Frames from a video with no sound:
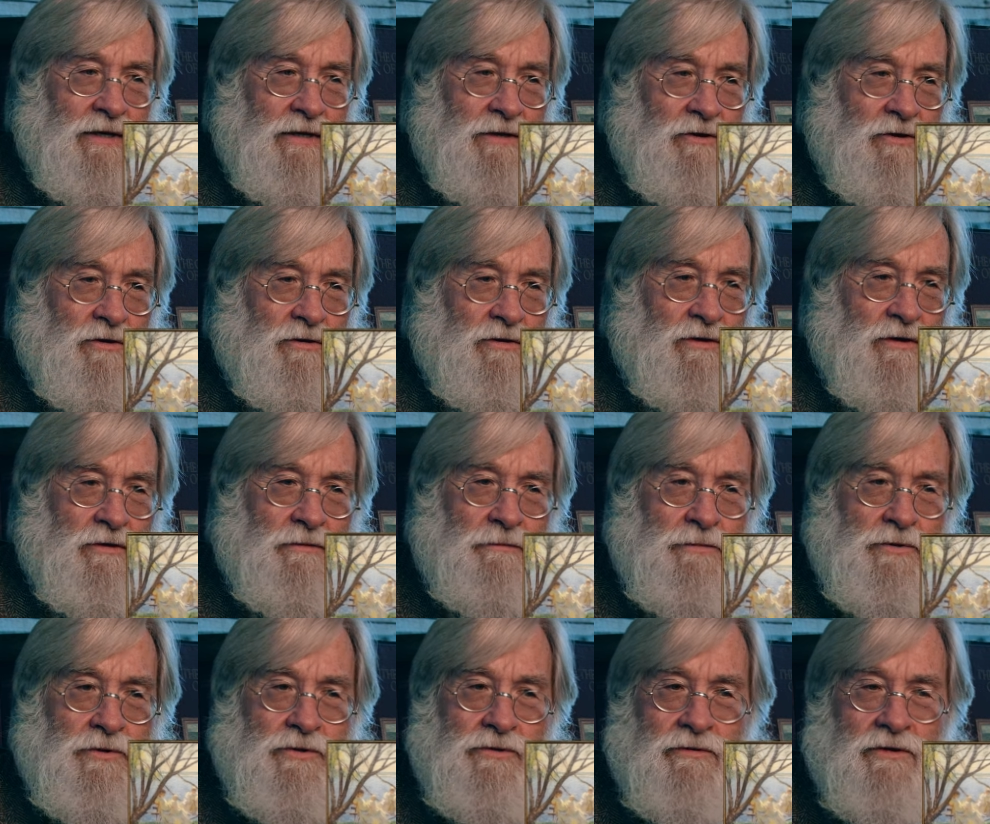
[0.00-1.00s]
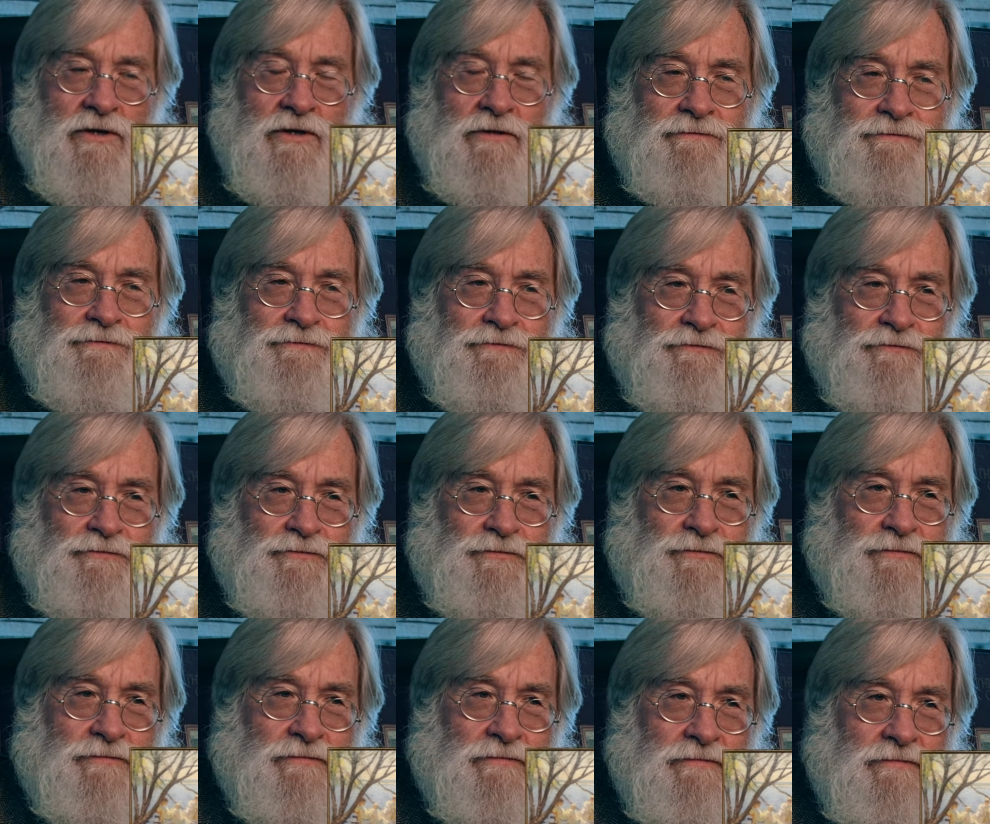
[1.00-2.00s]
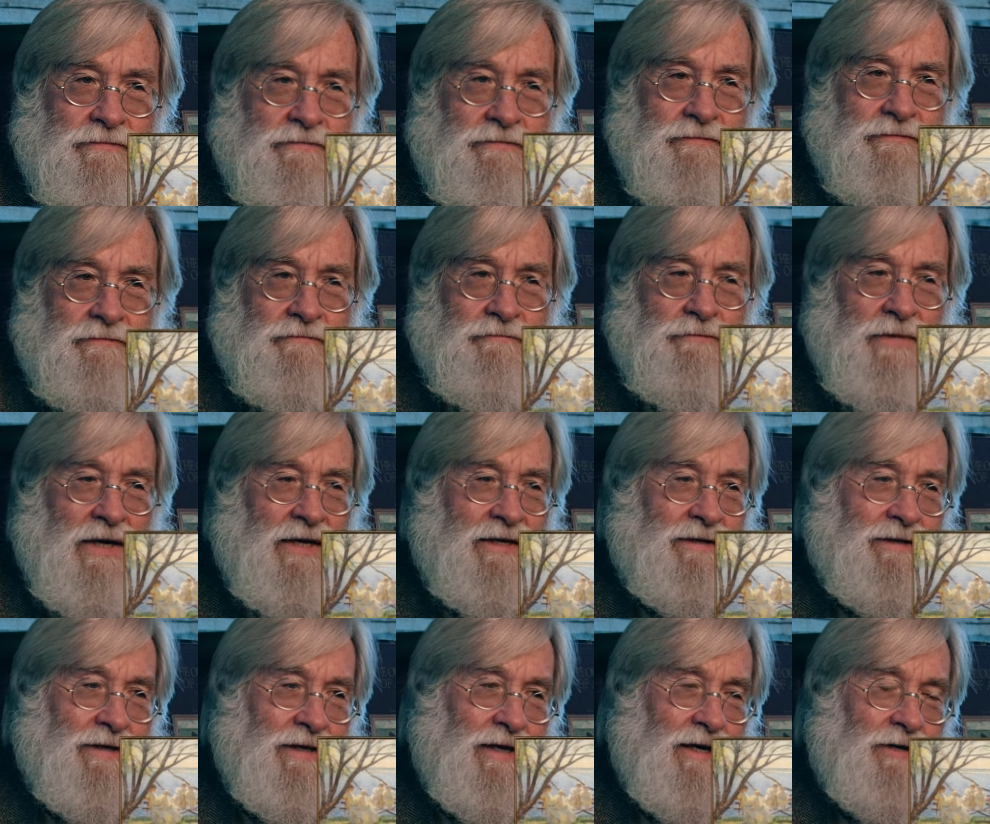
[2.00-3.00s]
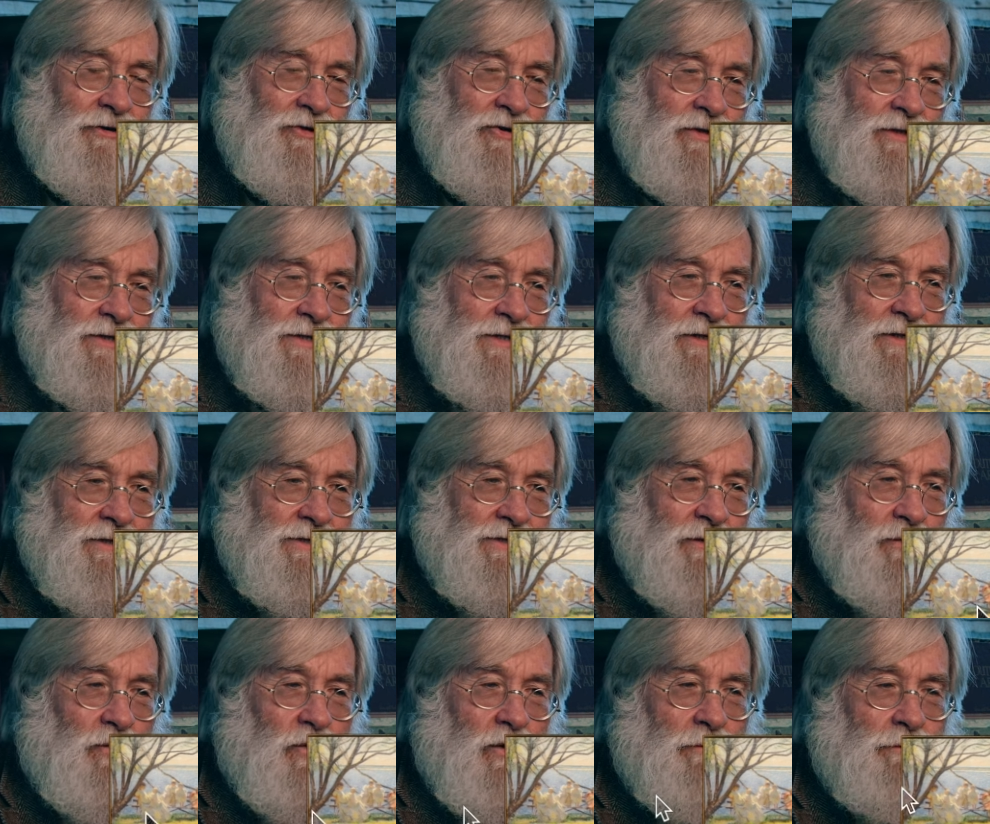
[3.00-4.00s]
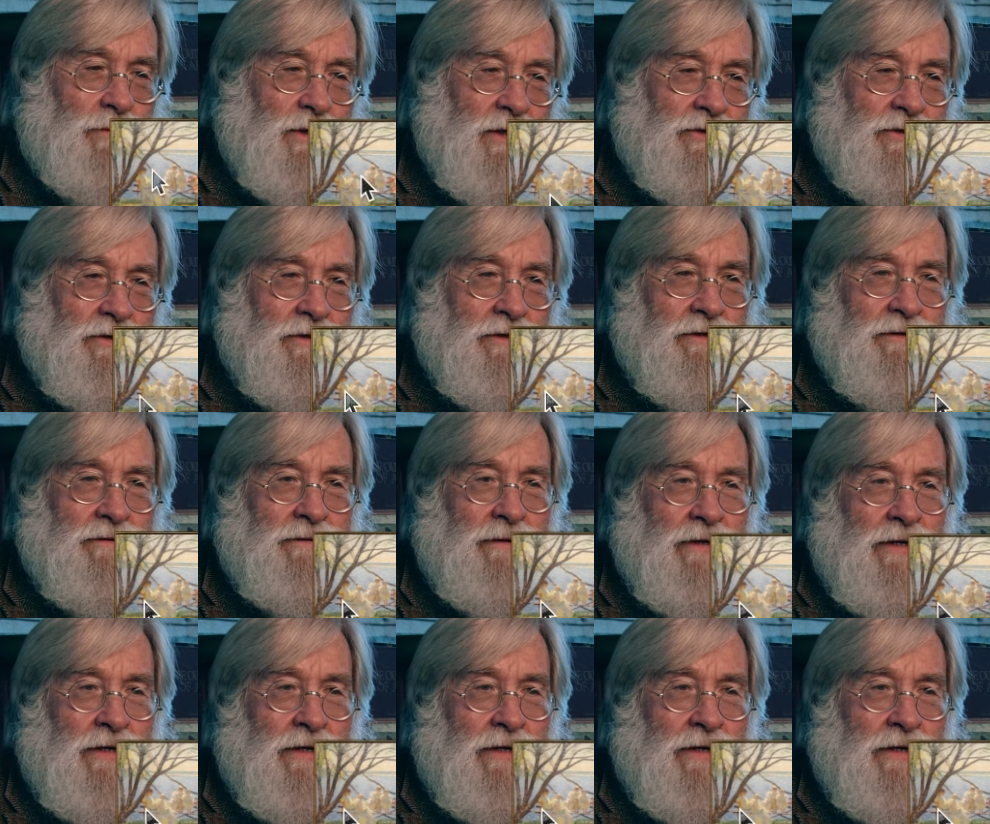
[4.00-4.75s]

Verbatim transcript: or, or Bouguereau. But again, you can see this is a warm picture.